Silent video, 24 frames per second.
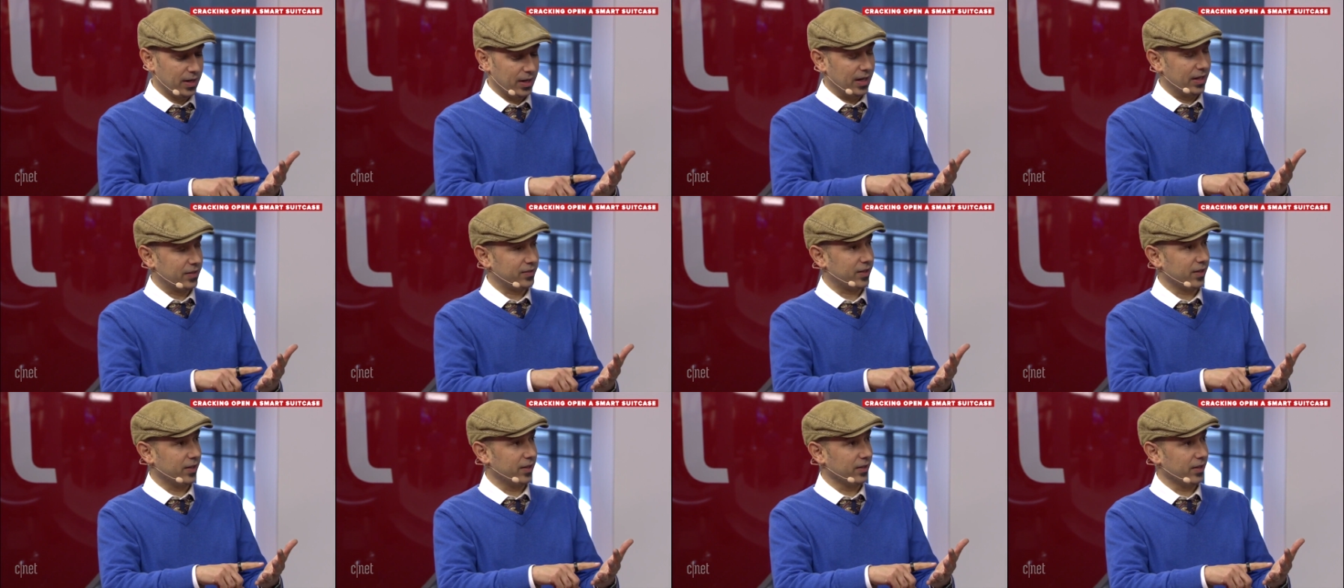
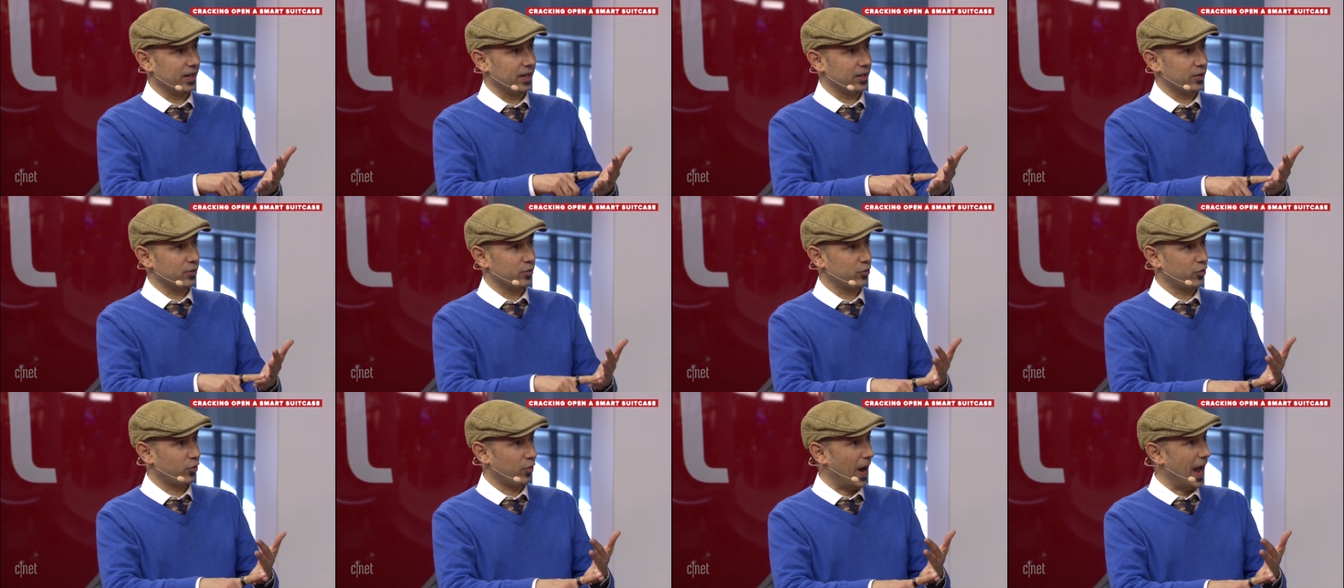It's going to let
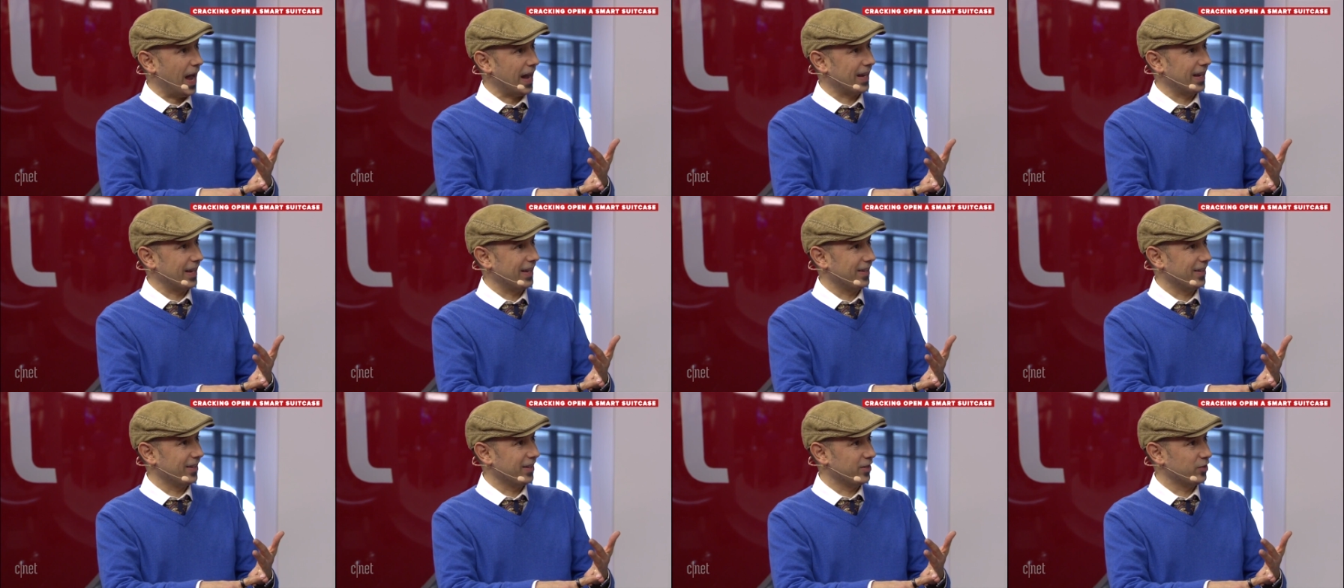you track
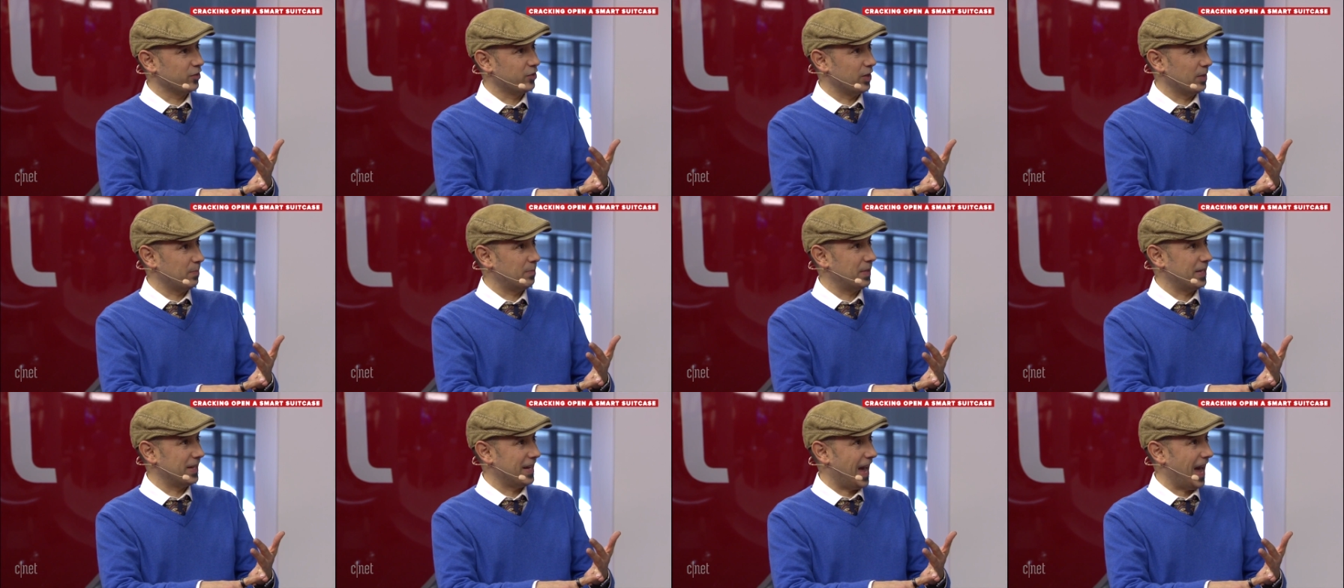it in
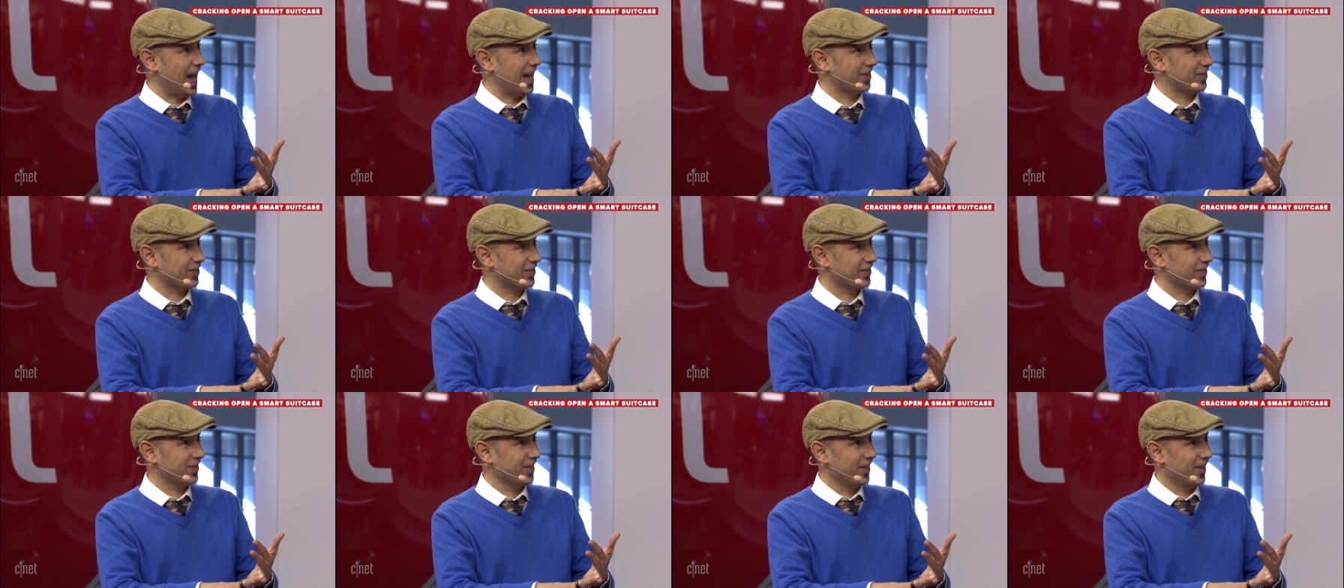
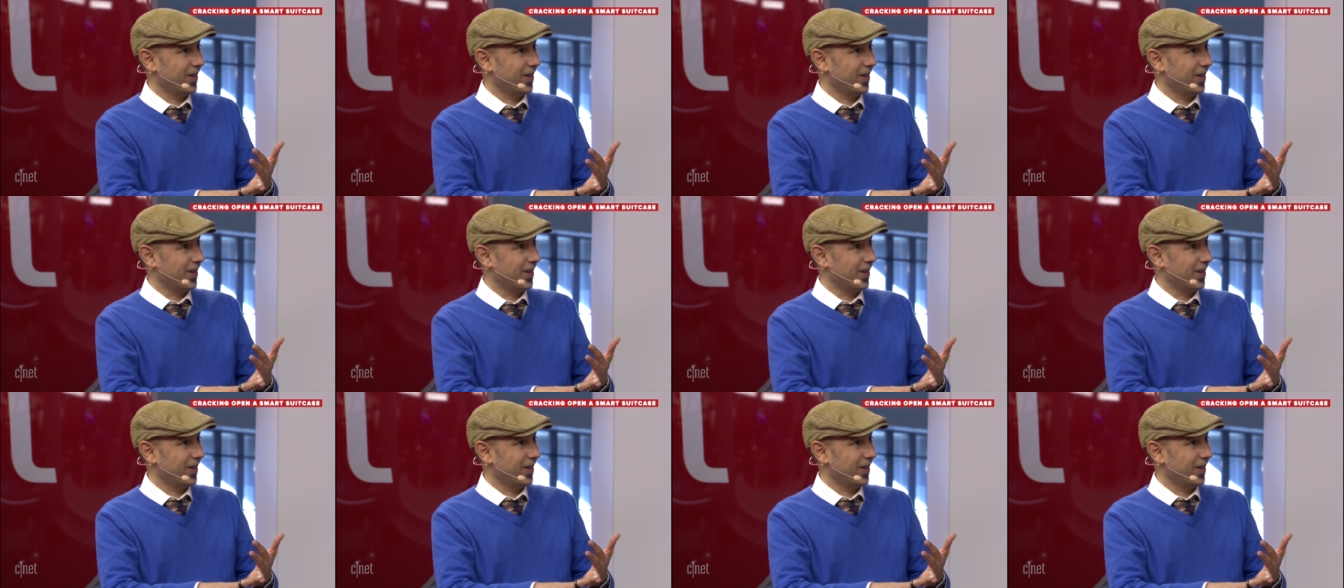GPS